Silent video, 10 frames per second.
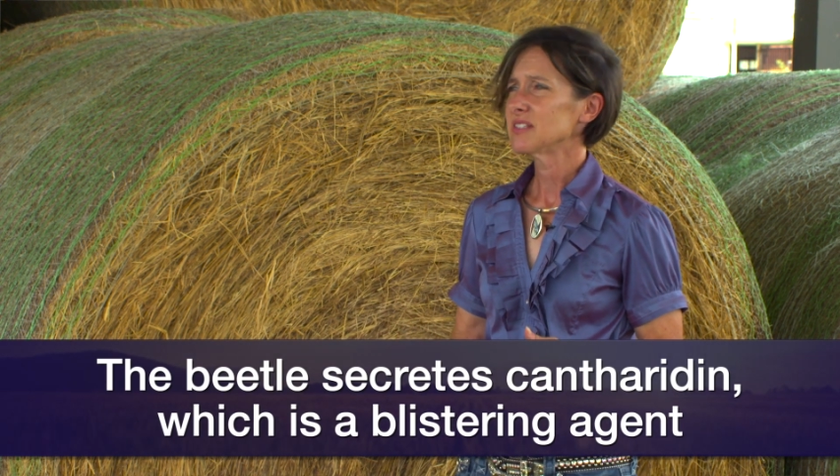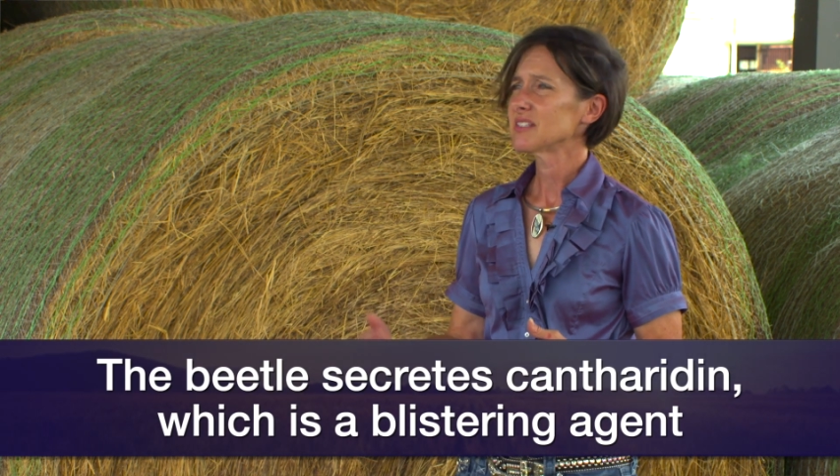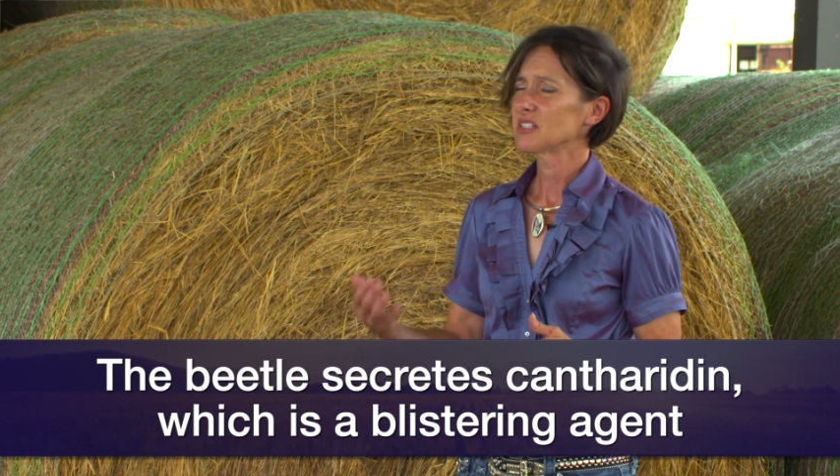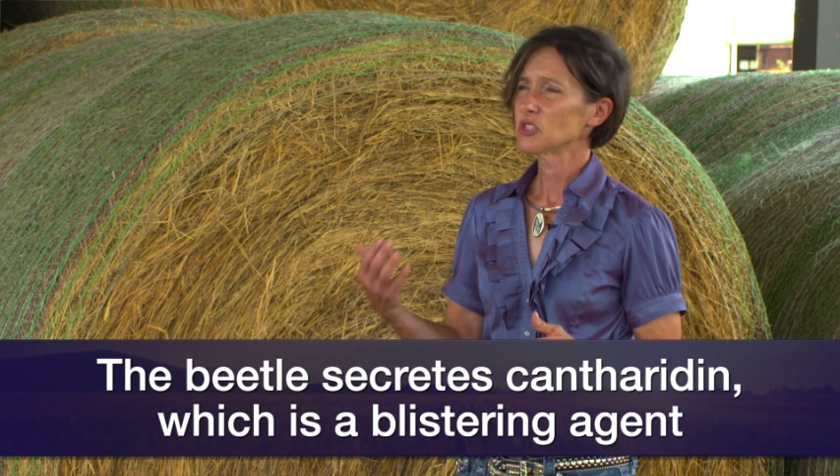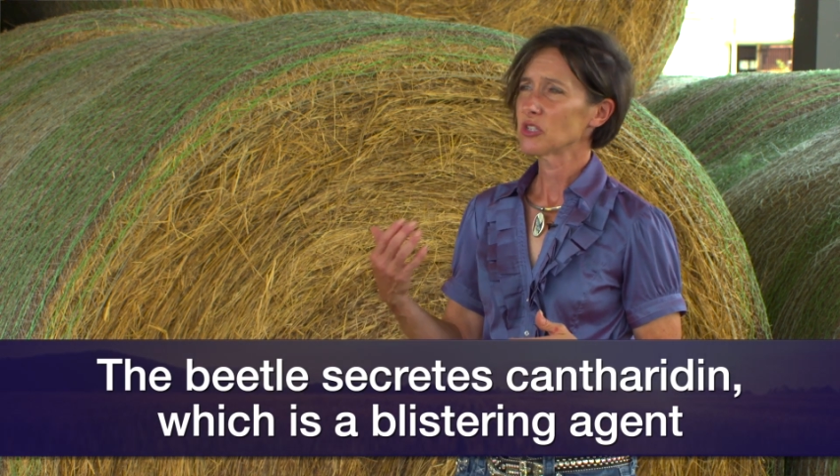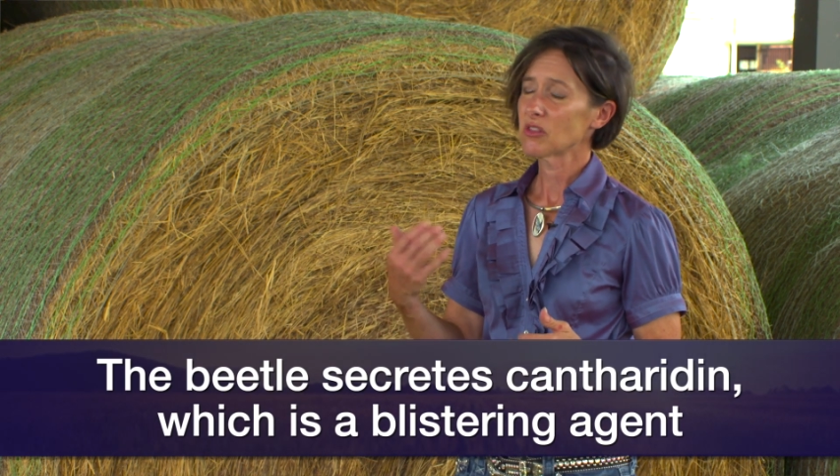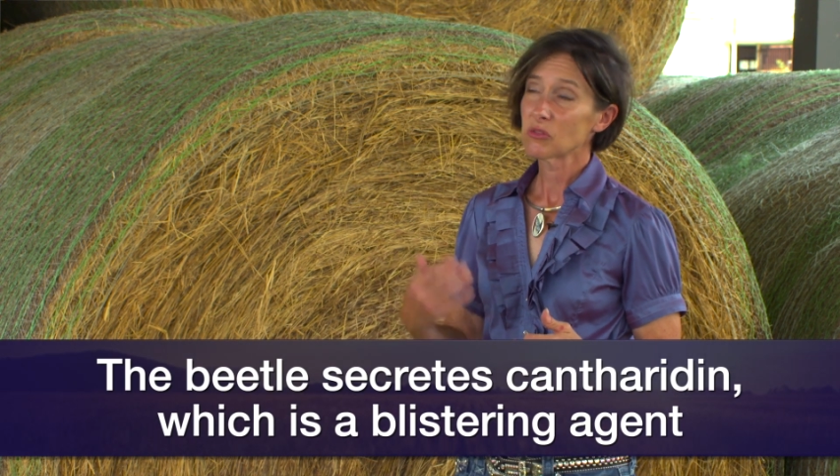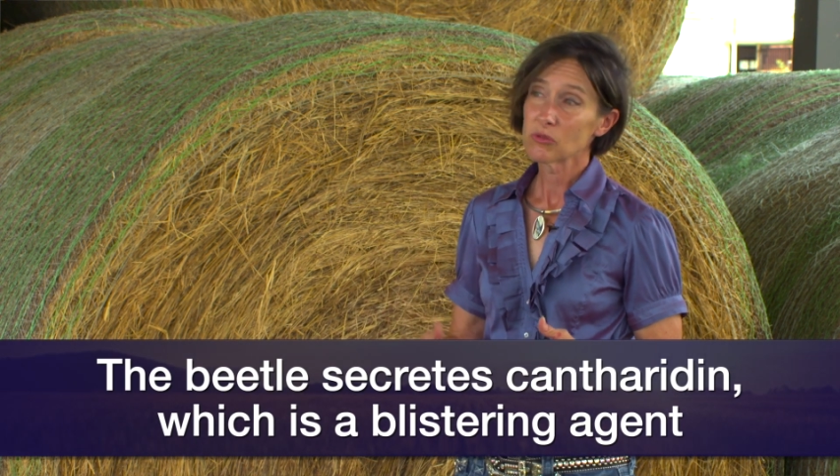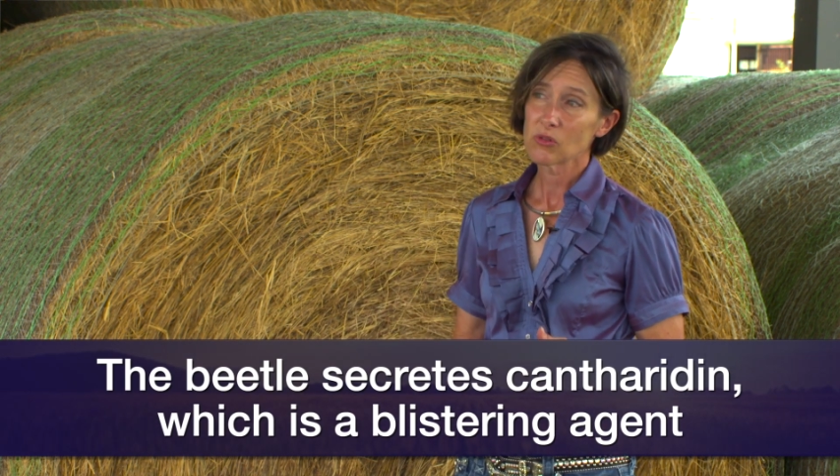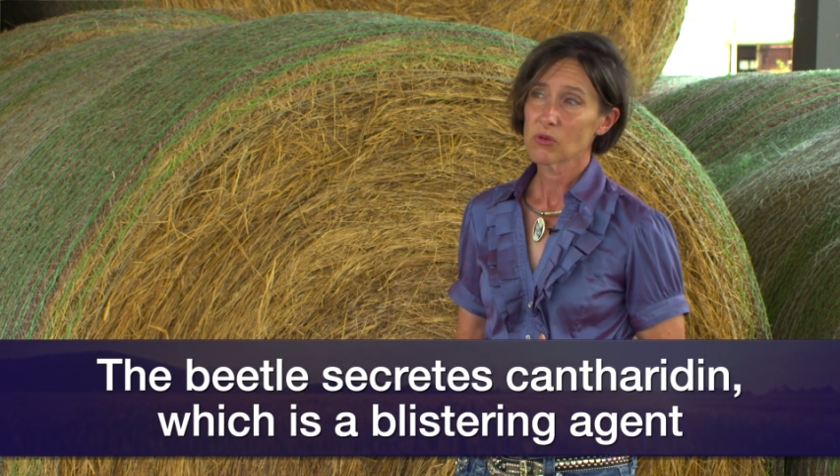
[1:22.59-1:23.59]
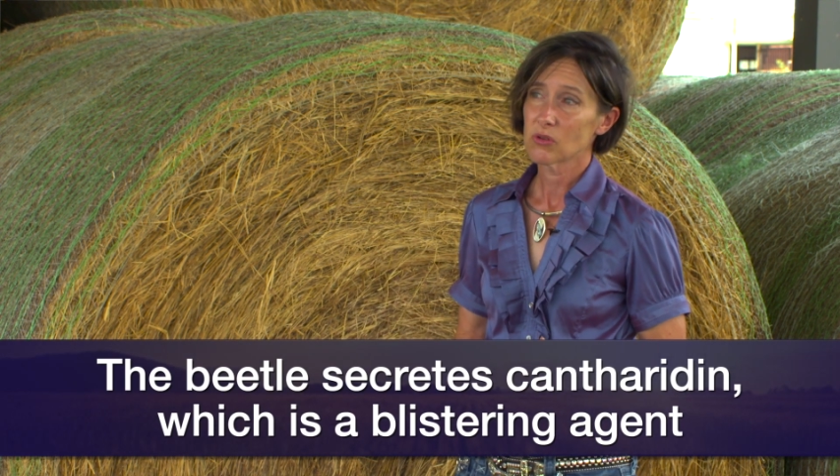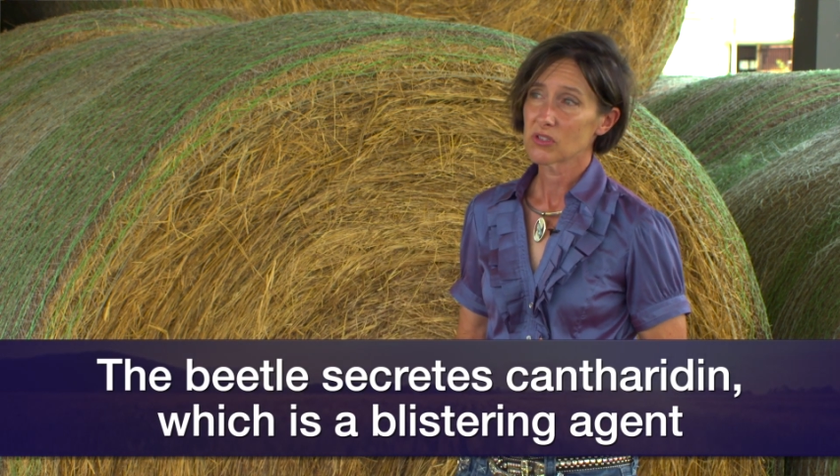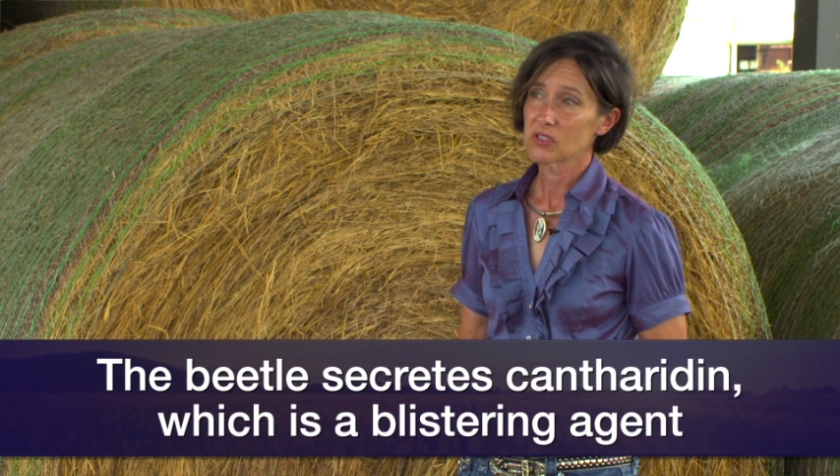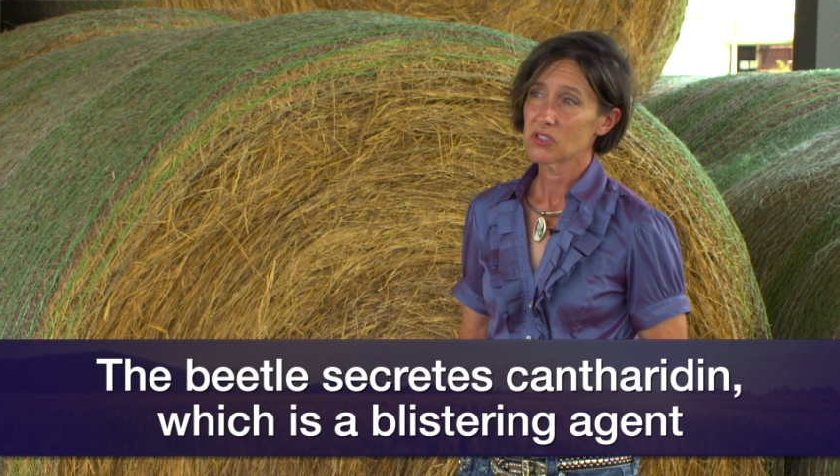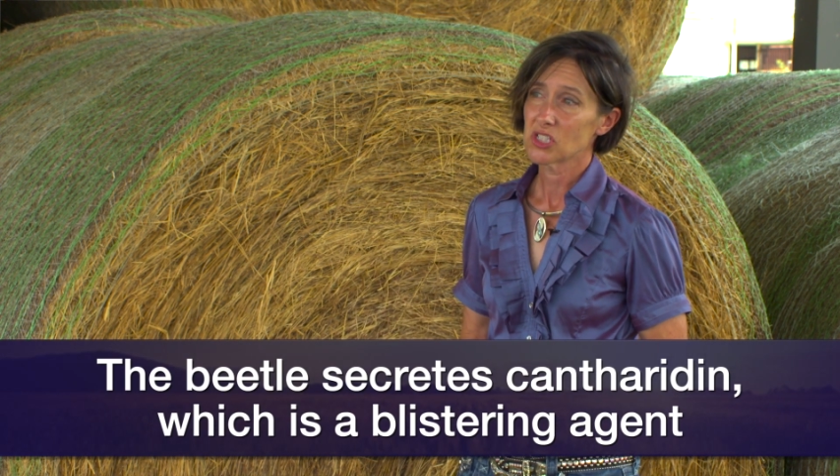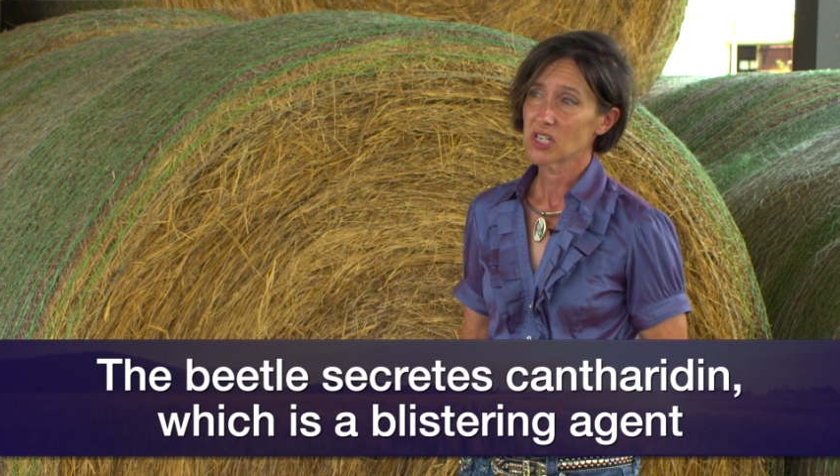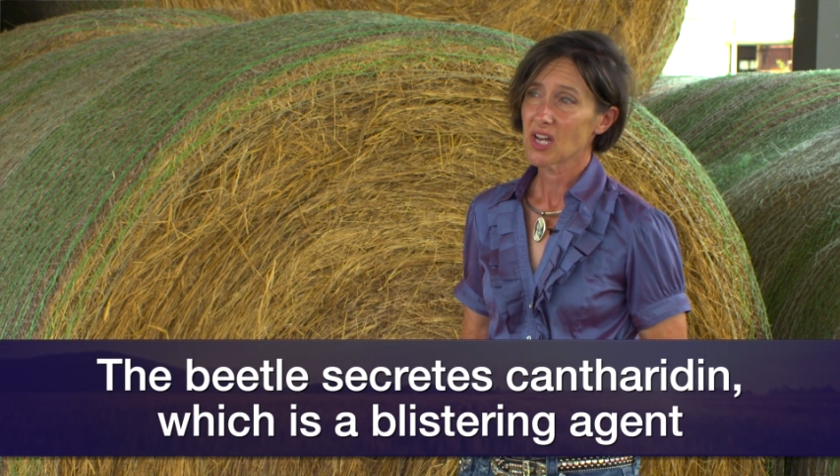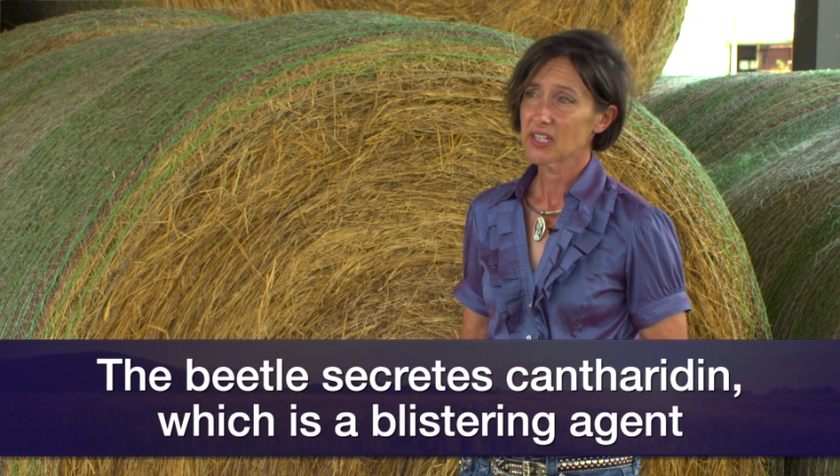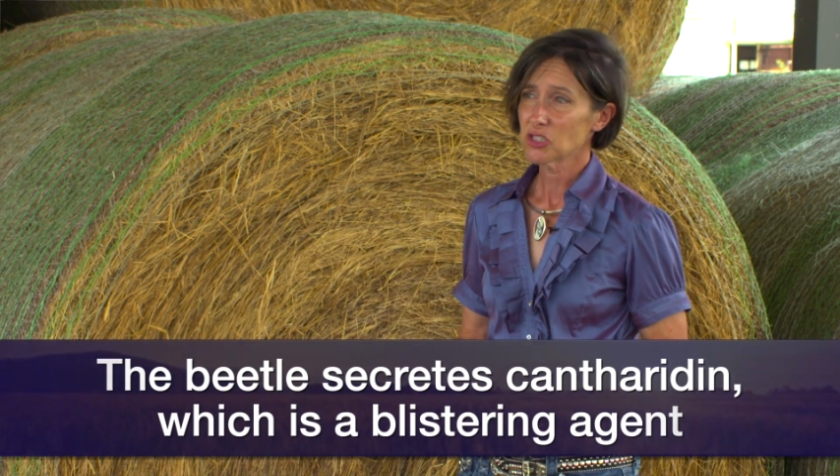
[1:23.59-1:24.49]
essentially through the horse's GI